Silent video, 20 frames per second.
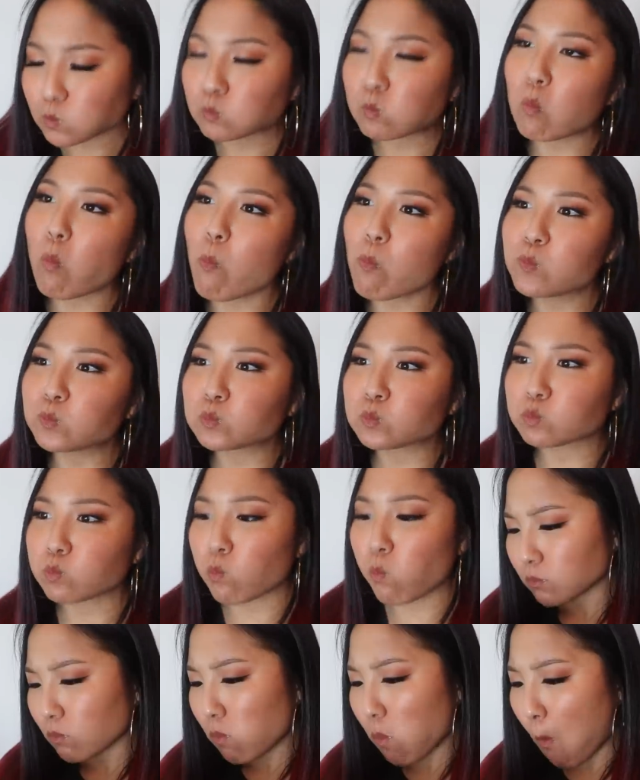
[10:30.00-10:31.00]
mmm,
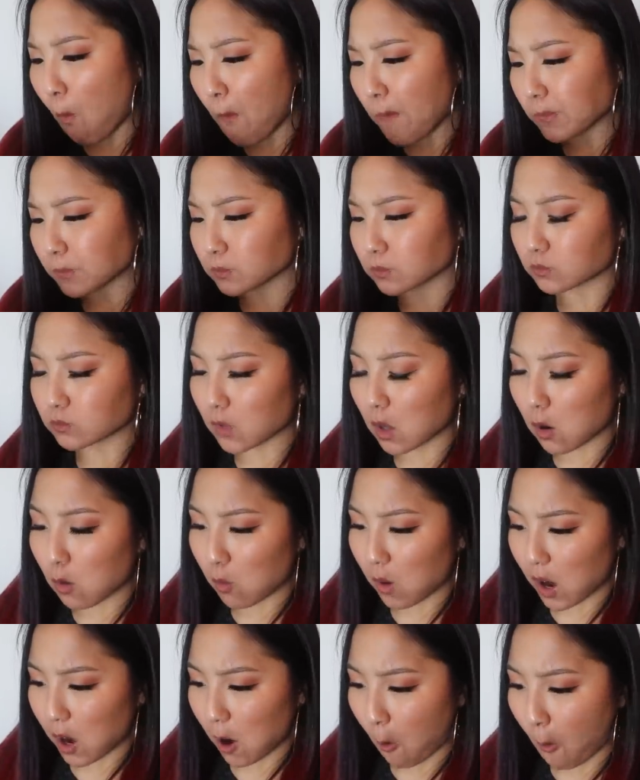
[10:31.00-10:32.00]
mmm. Oh
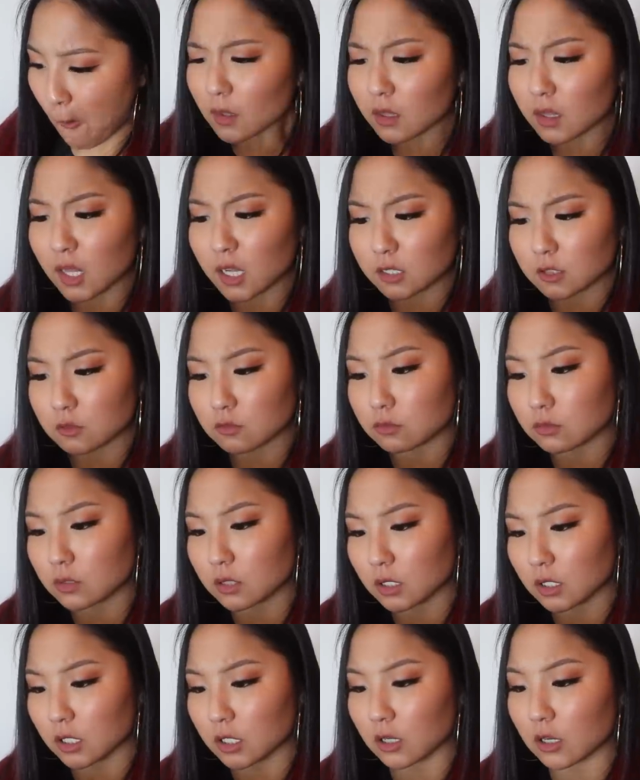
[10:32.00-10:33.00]
wow, that's
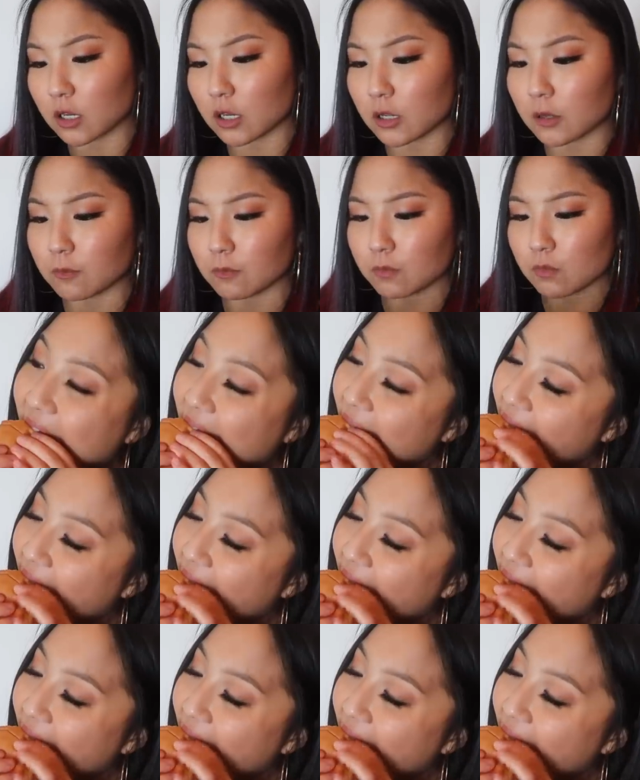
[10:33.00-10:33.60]
really good.